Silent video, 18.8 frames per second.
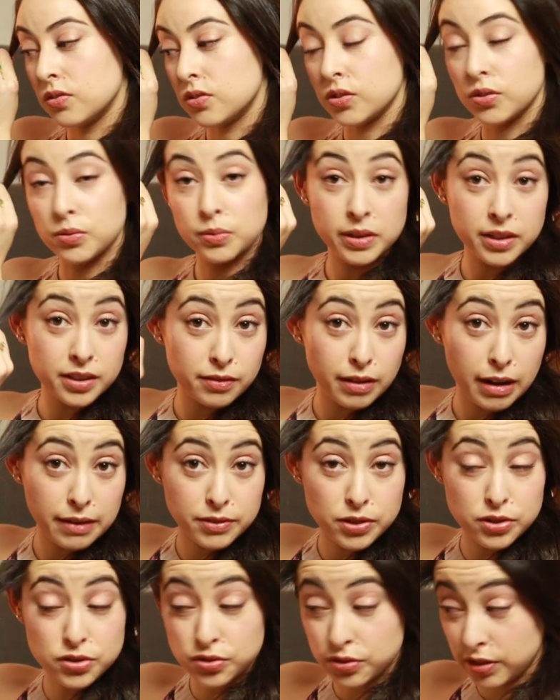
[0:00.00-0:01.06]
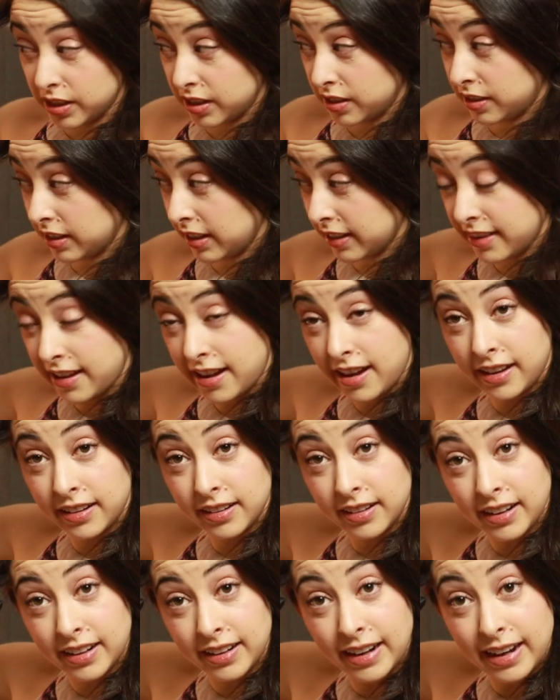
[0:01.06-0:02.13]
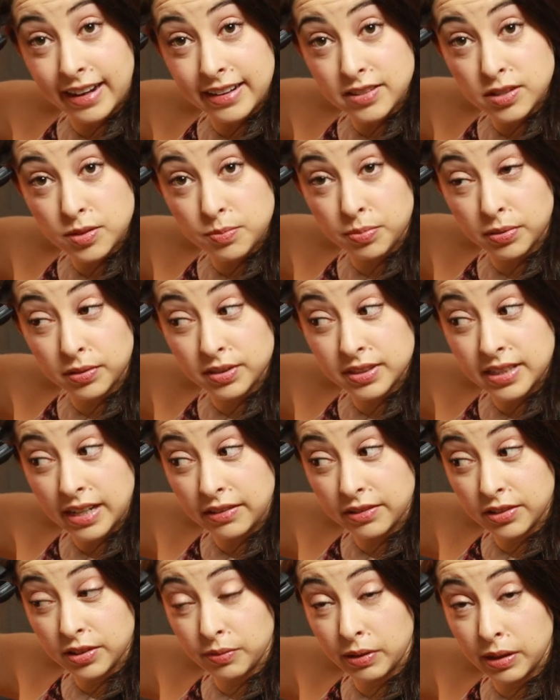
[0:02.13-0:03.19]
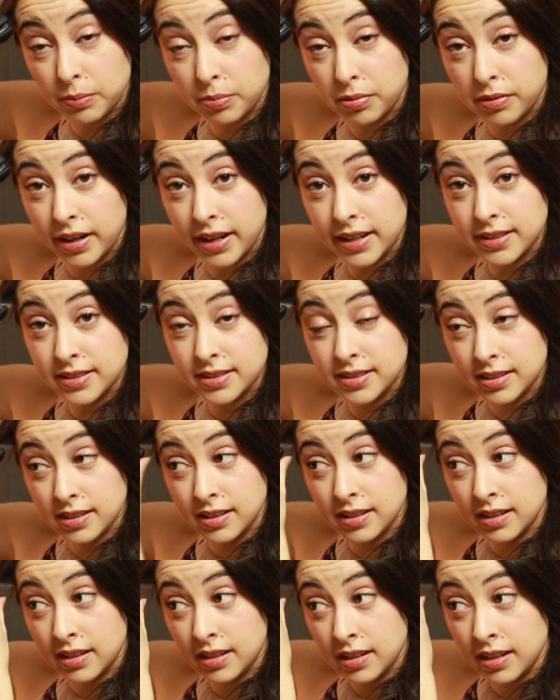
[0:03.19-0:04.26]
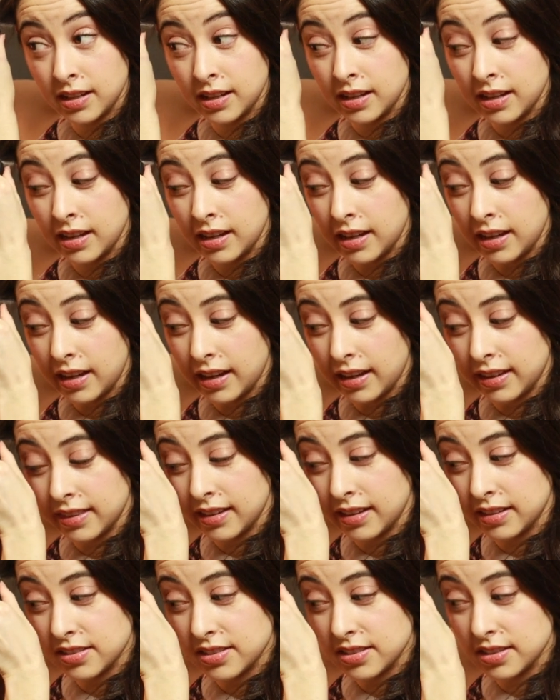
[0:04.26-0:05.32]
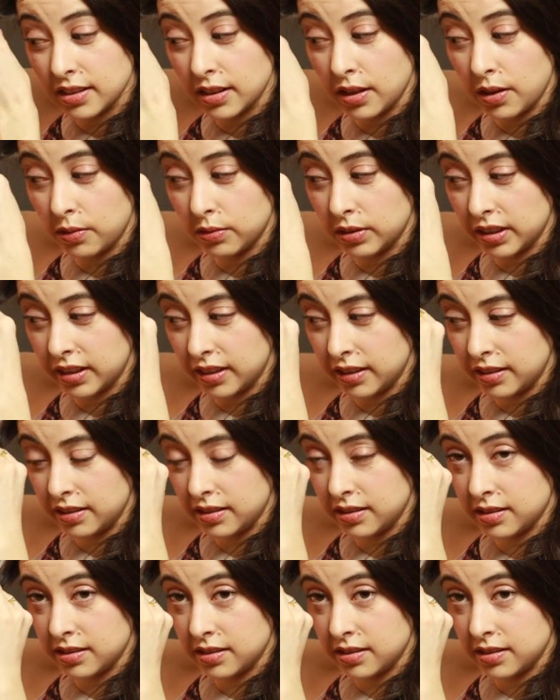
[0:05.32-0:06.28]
So you wanna grab your straightener like that, and as you pull down, you wanna press and then slowly